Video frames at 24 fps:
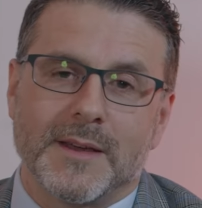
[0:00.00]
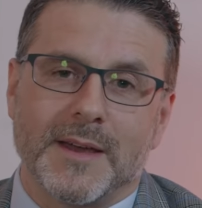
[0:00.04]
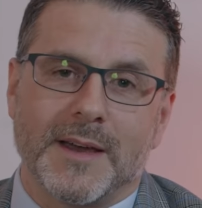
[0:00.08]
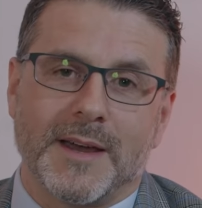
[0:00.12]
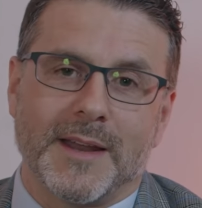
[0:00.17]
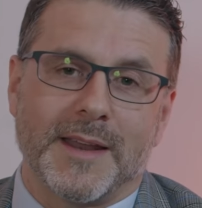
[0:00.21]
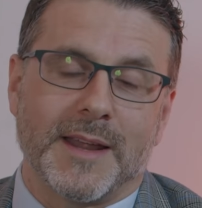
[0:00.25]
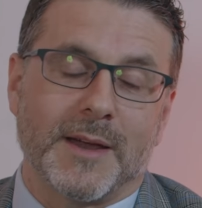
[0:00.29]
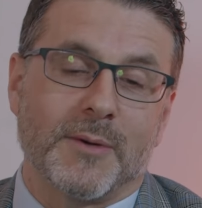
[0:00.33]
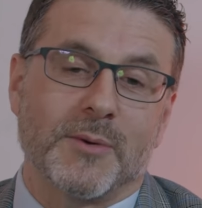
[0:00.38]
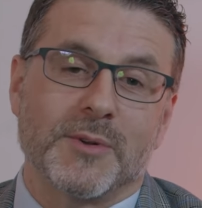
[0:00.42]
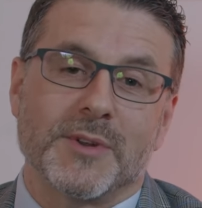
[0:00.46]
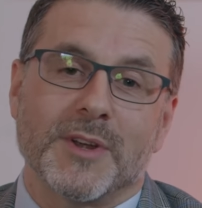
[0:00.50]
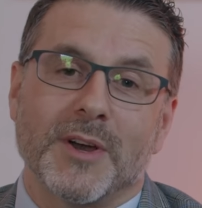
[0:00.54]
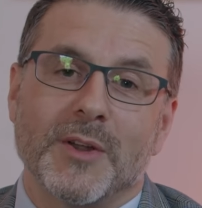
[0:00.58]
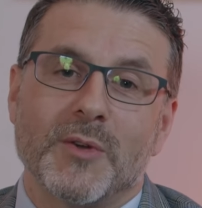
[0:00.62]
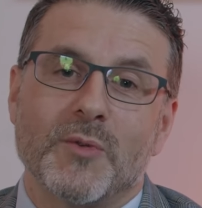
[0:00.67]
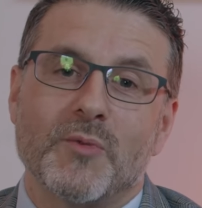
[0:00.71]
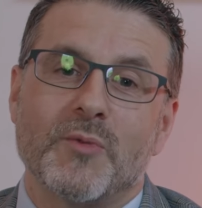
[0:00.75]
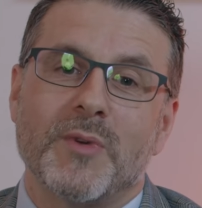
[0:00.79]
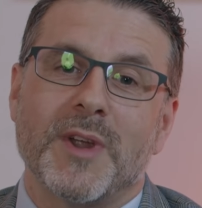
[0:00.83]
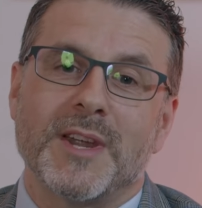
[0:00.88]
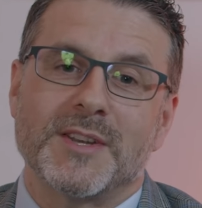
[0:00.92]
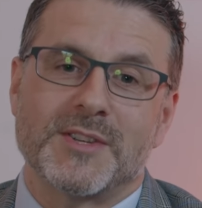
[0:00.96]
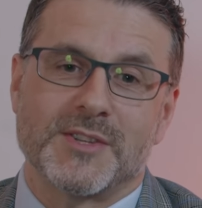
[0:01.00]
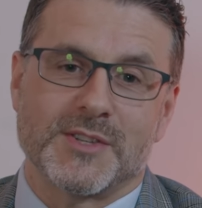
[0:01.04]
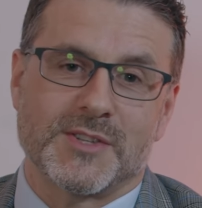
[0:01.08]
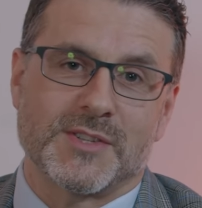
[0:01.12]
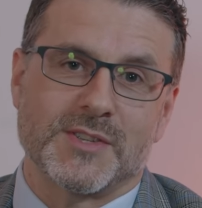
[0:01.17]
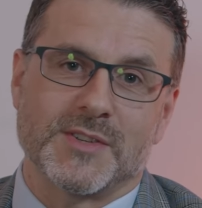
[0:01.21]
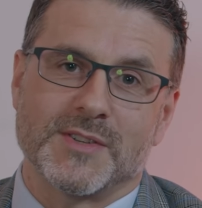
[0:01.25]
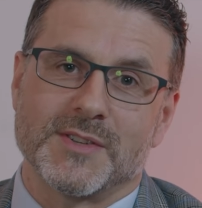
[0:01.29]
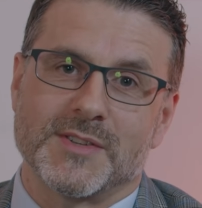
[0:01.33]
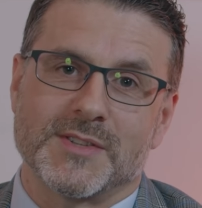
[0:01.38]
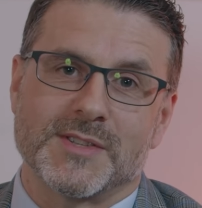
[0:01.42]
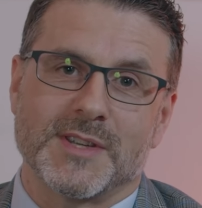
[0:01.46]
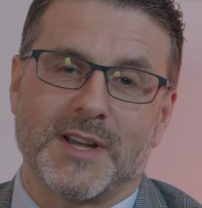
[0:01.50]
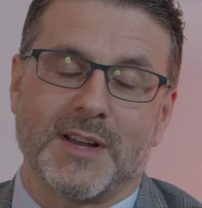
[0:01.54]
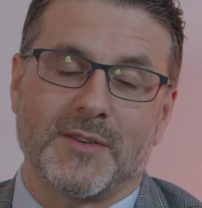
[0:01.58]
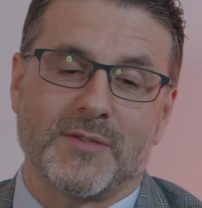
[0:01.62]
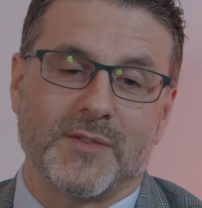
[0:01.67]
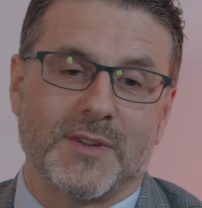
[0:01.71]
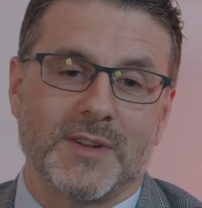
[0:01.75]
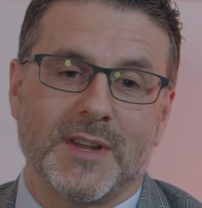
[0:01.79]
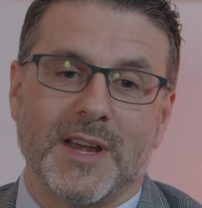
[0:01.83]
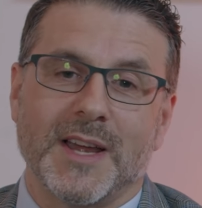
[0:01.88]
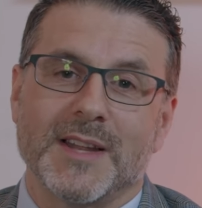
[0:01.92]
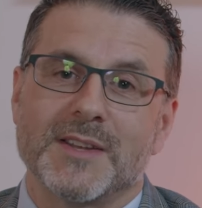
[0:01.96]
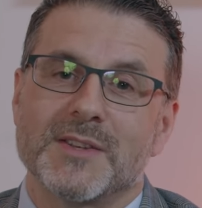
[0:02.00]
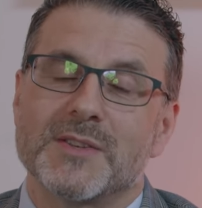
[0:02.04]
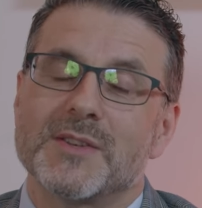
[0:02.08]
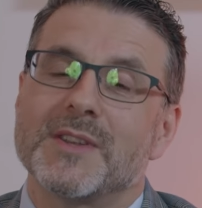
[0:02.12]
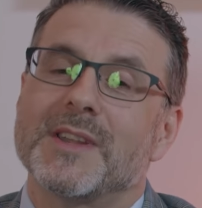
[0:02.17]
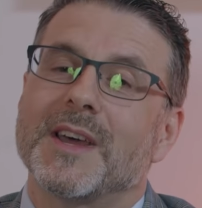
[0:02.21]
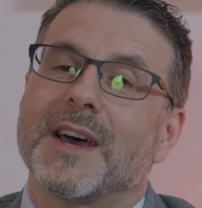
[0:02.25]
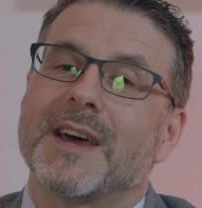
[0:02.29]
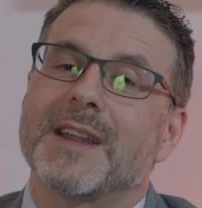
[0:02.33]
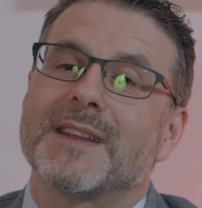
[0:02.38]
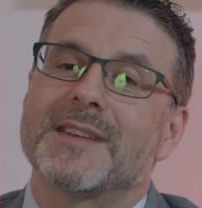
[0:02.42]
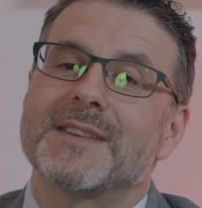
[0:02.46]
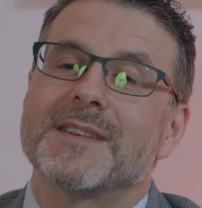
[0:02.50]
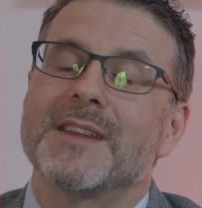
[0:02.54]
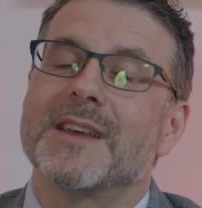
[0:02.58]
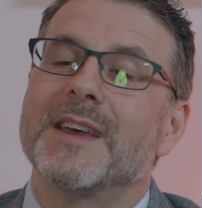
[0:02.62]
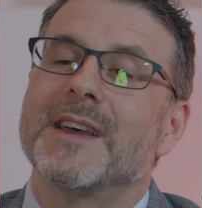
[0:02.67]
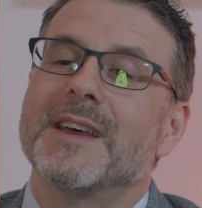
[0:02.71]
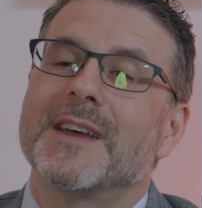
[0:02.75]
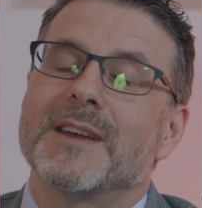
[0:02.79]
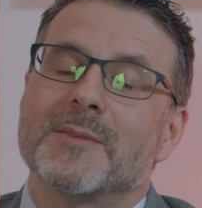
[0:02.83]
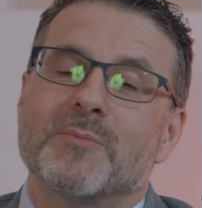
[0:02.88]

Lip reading: And I would unregister yourself. And